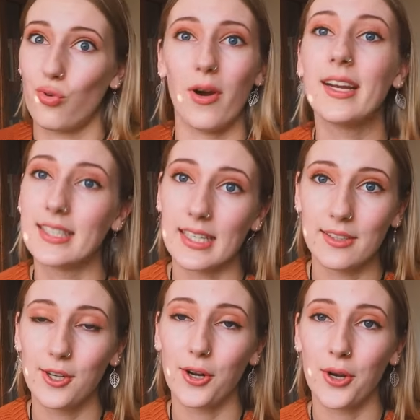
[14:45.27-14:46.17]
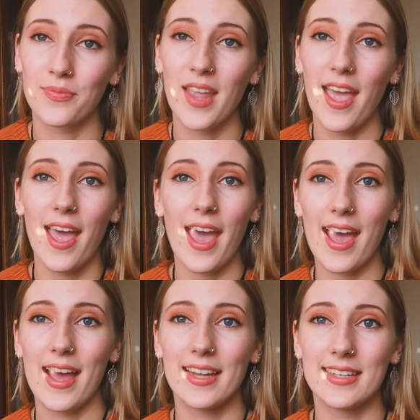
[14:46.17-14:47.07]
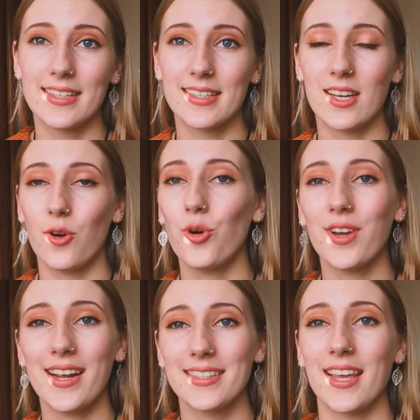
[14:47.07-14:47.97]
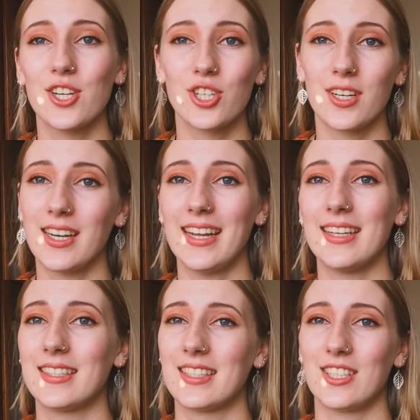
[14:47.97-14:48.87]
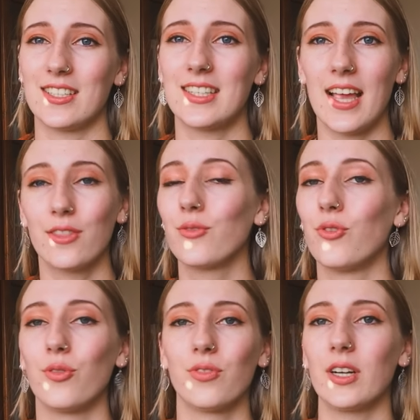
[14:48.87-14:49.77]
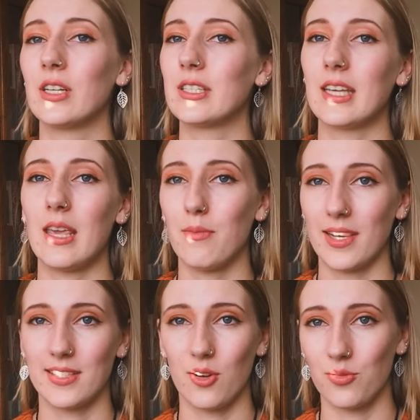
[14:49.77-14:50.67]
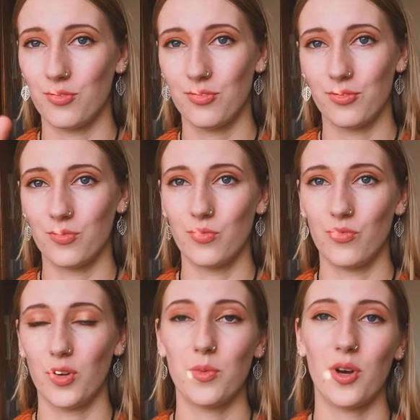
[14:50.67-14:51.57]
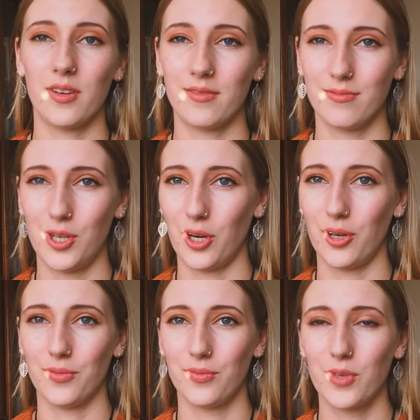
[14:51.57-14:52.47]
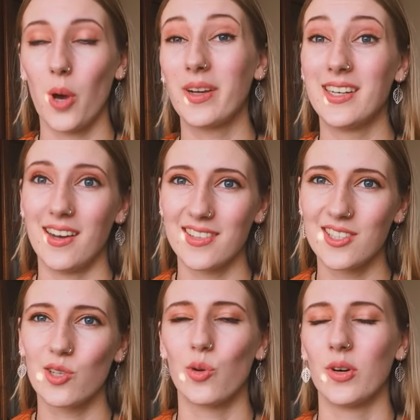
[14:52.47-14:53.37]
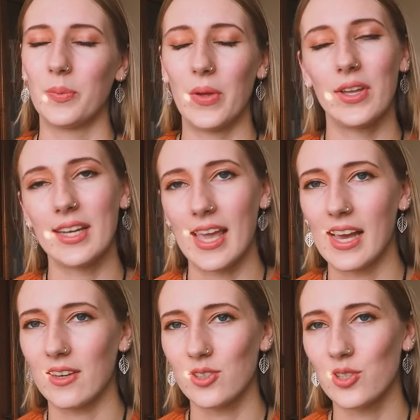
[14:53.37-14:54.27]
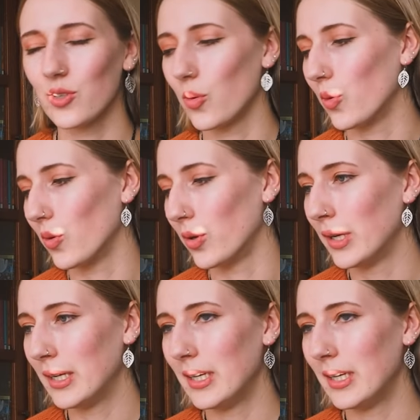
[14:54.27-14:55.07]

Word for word: crazy, you know, and organization is just at the forefront to keep myself from not, you know, going nuts or burning out or